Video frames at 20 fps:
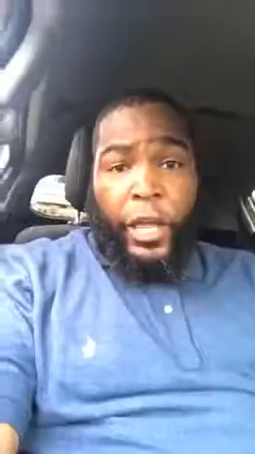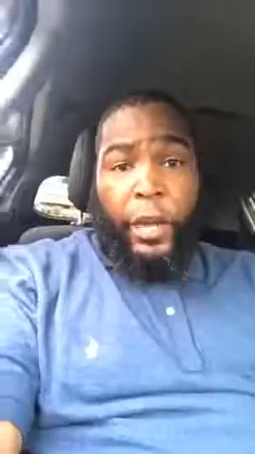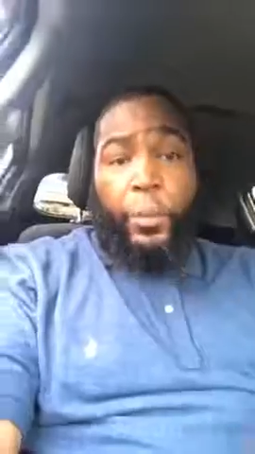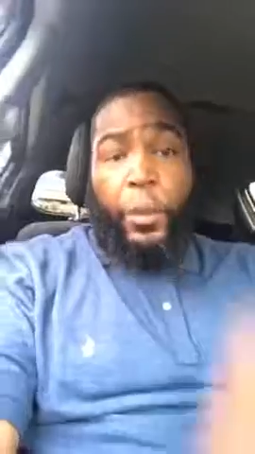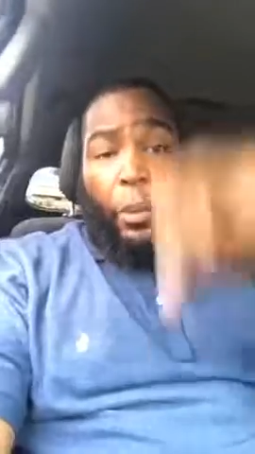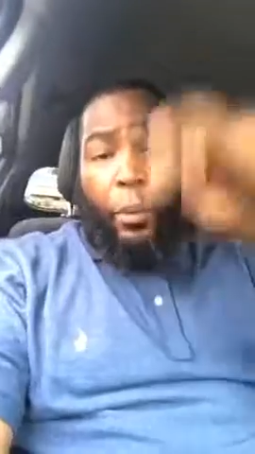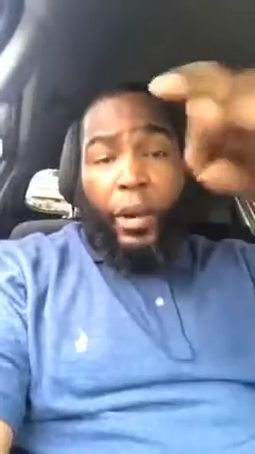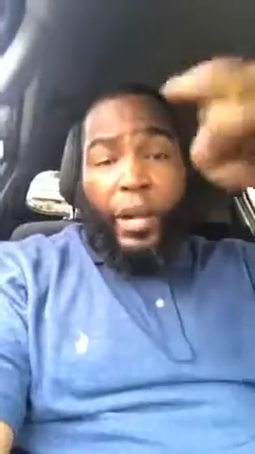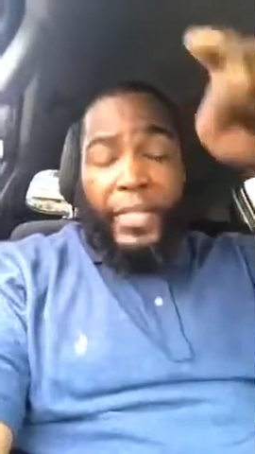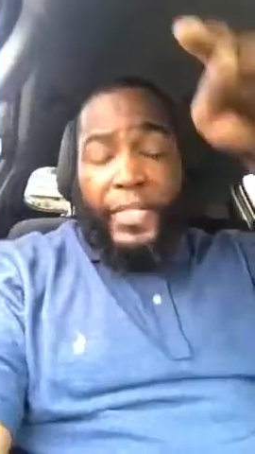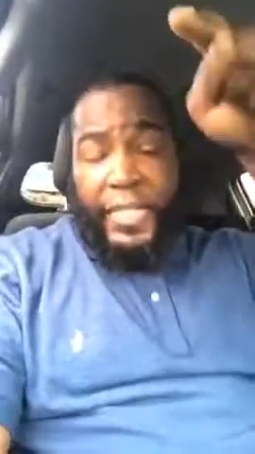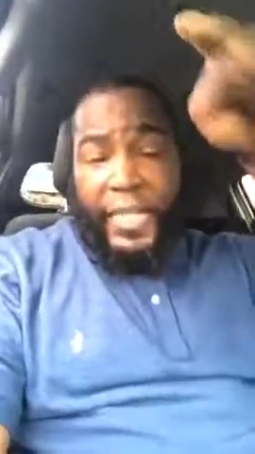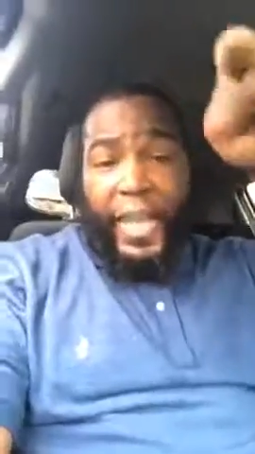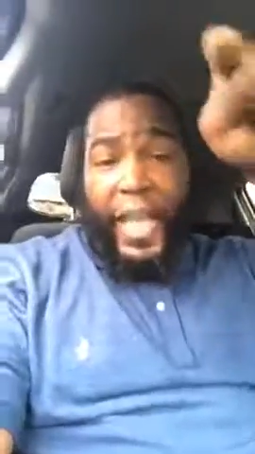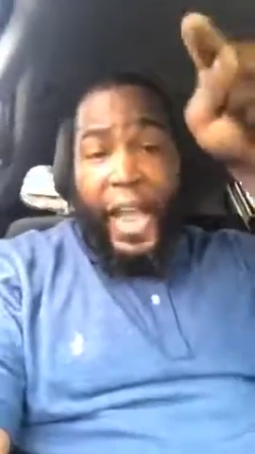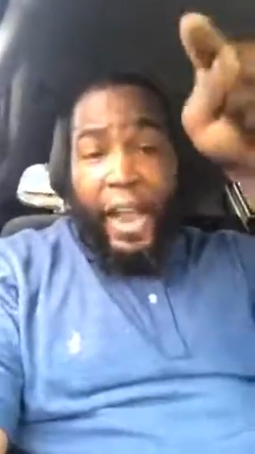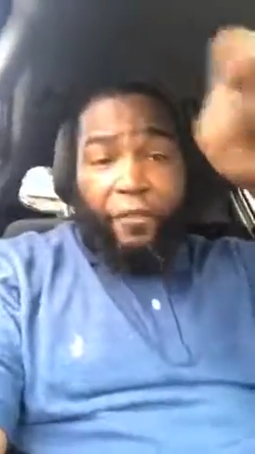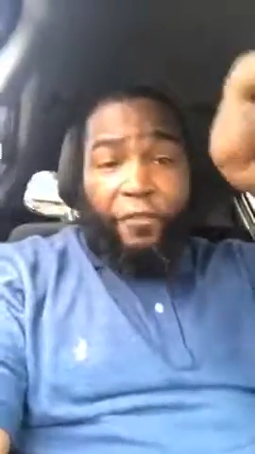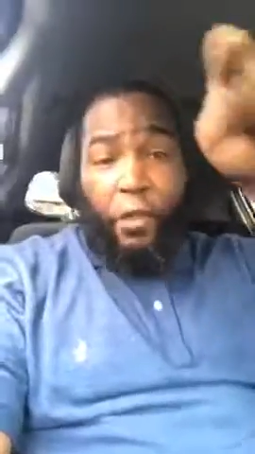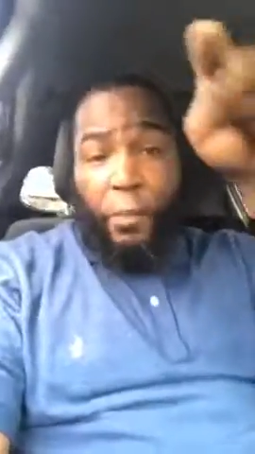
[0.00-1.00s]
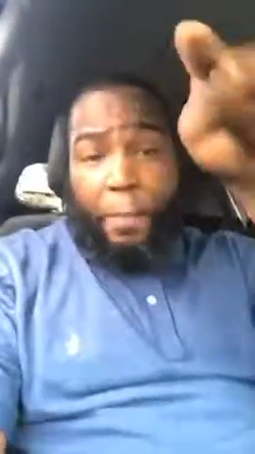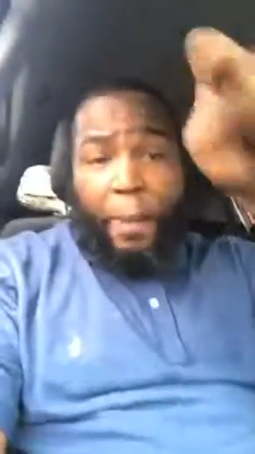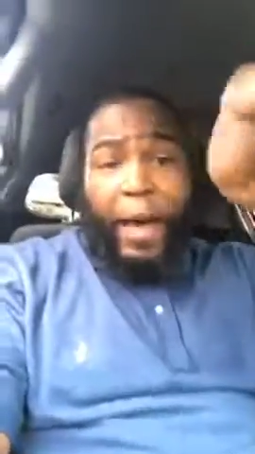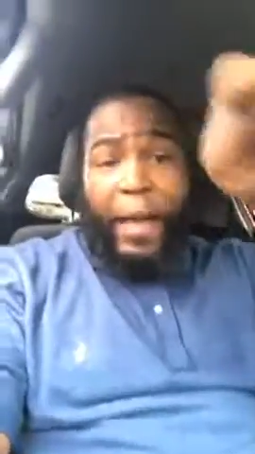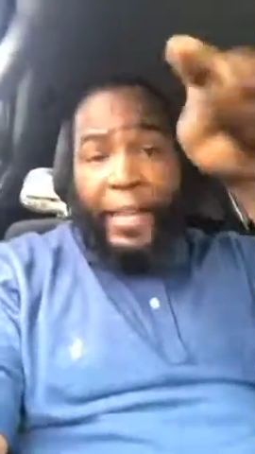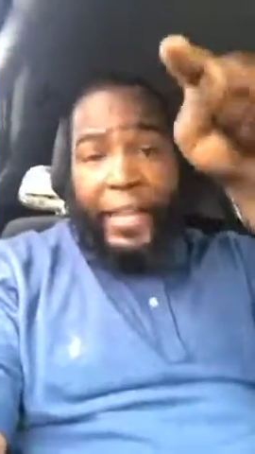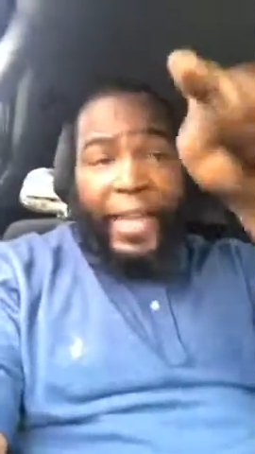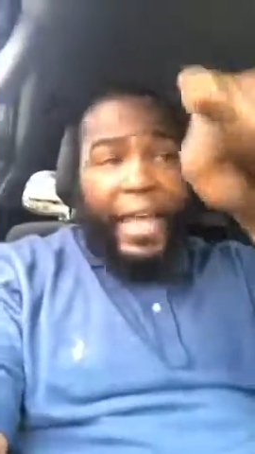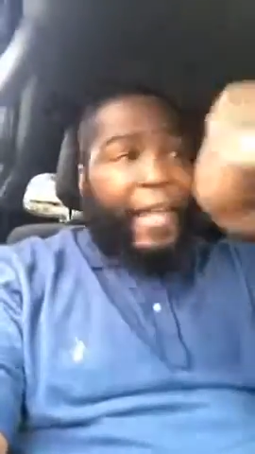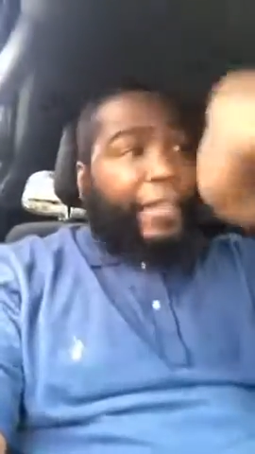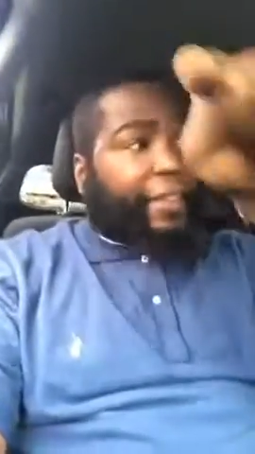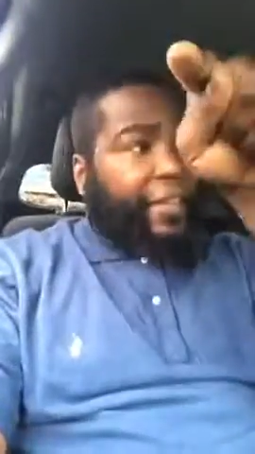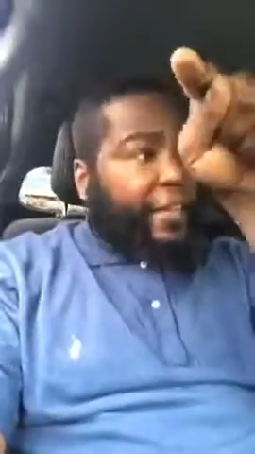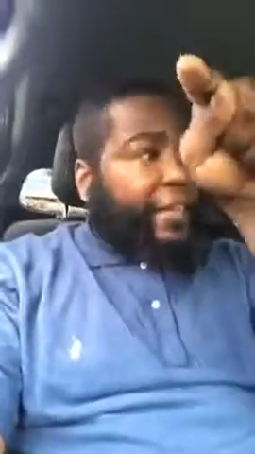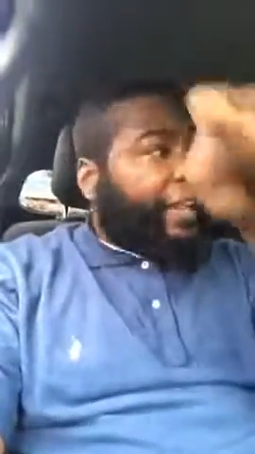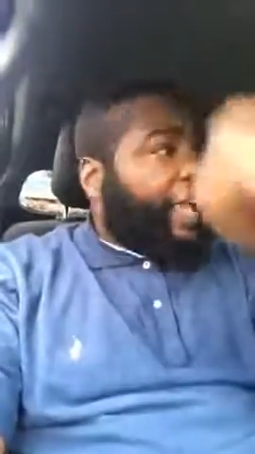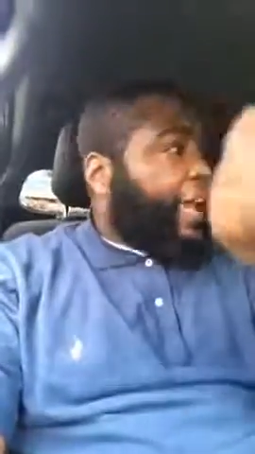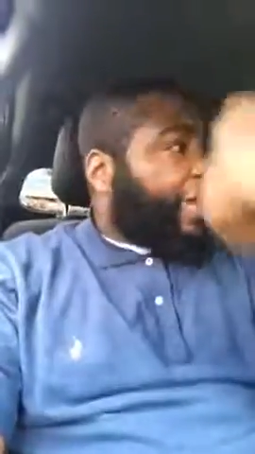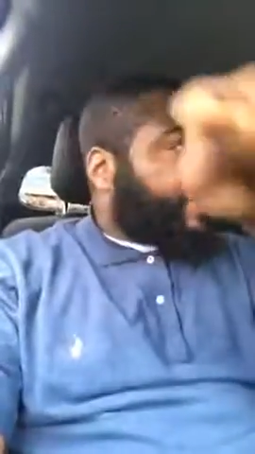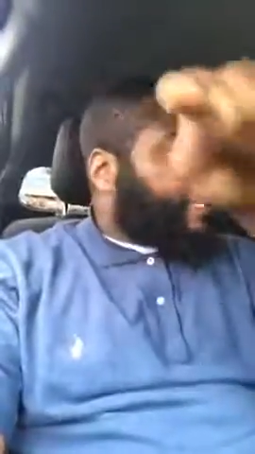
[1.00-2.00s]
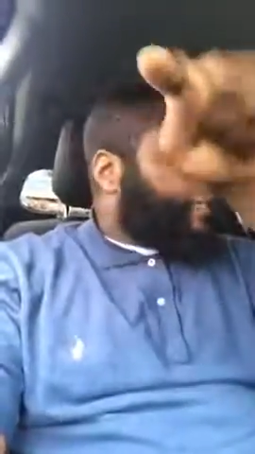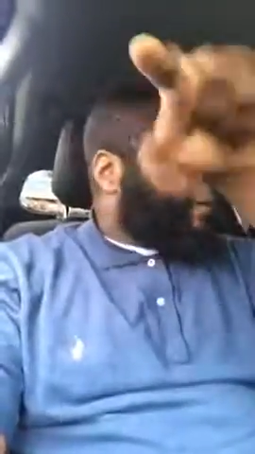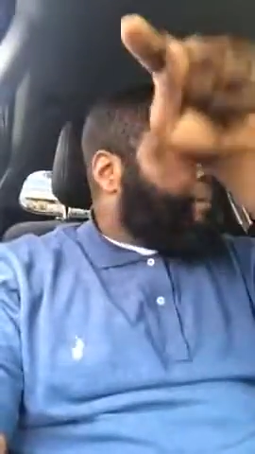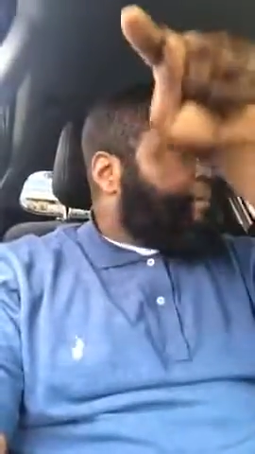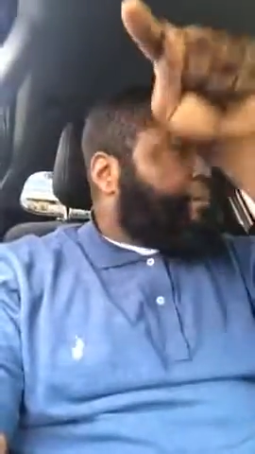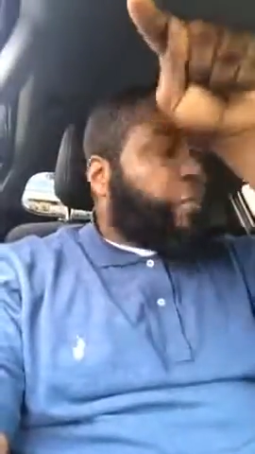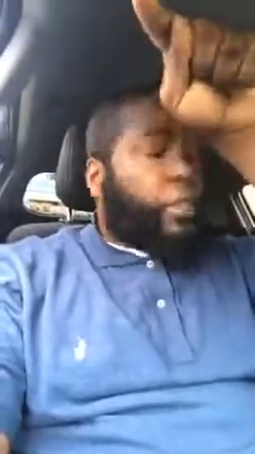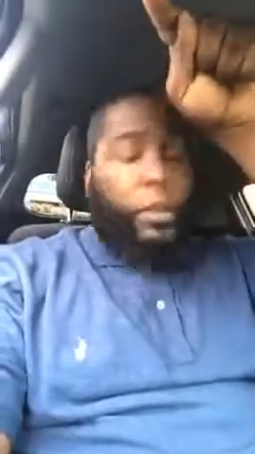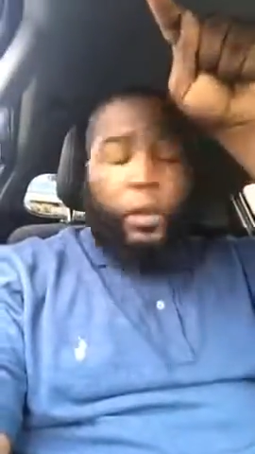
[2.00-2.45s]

And we want to see everybody at the next